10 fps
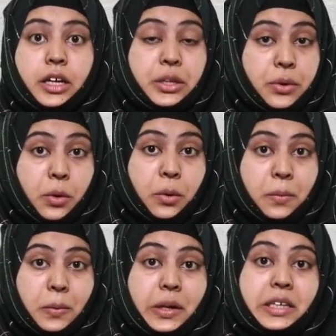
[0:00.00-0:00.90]
You
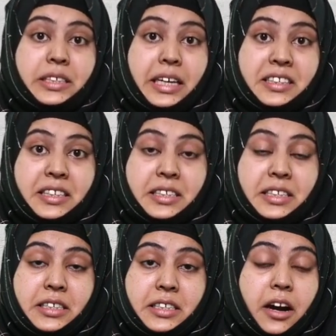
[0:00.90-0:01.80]
know,
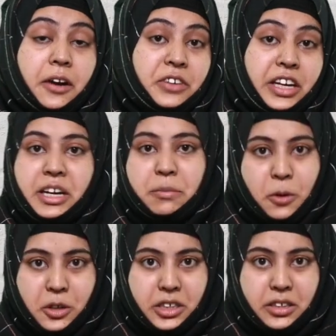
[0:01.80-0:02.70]
sentences are very
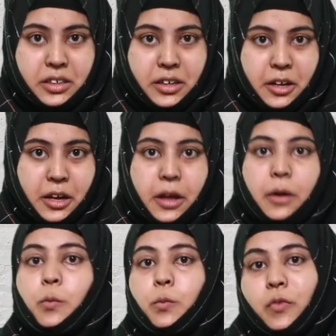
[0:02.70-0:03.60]
important
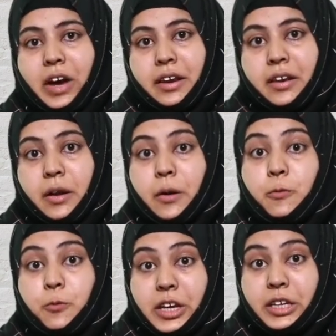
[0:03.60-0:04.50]
when
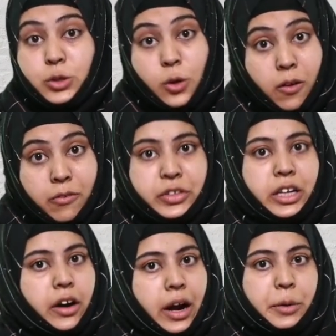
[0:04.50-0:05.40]
we solve the
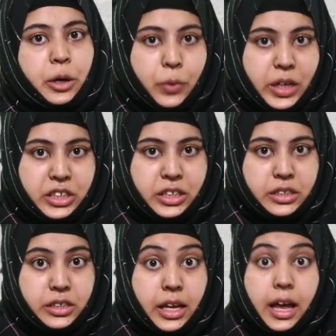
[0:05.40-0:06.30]
grammar
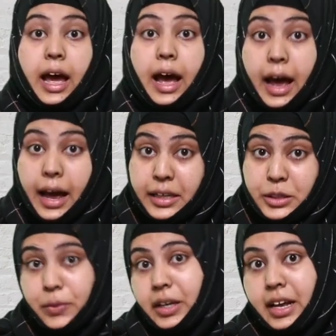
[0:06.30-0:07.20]
questions
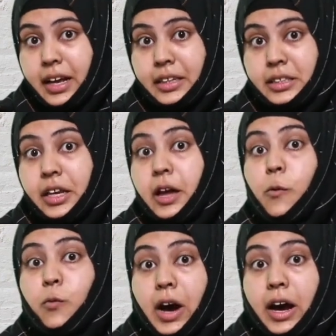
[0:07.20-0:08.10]
as well as
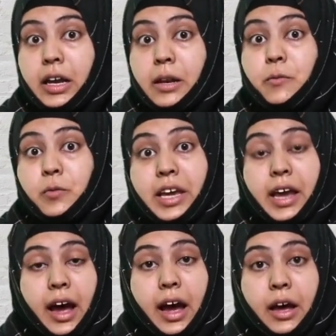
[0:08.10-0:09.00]
while we
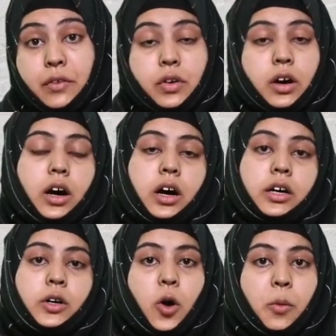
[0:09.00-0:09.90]
have a
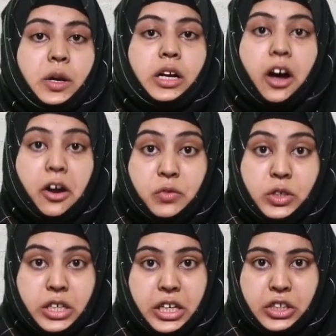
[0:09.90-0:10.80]
normal
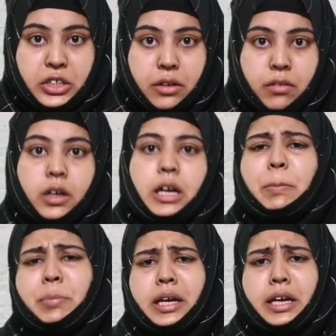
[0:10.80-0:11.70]
conversation,
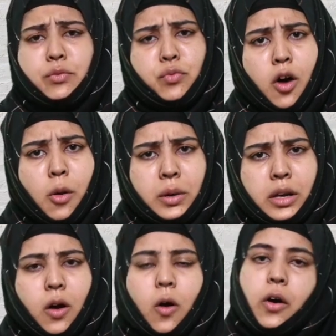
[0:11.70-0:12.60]
be it
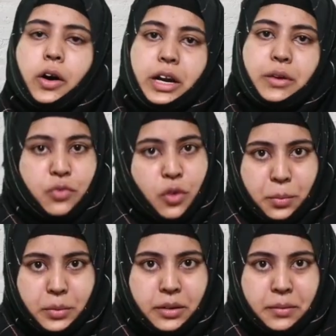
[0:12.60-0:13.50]
formal or
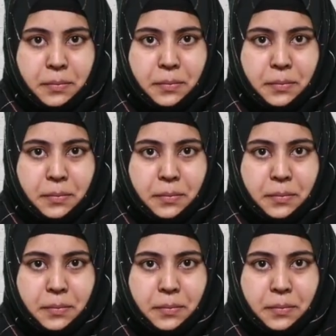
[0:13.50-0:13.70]
informal.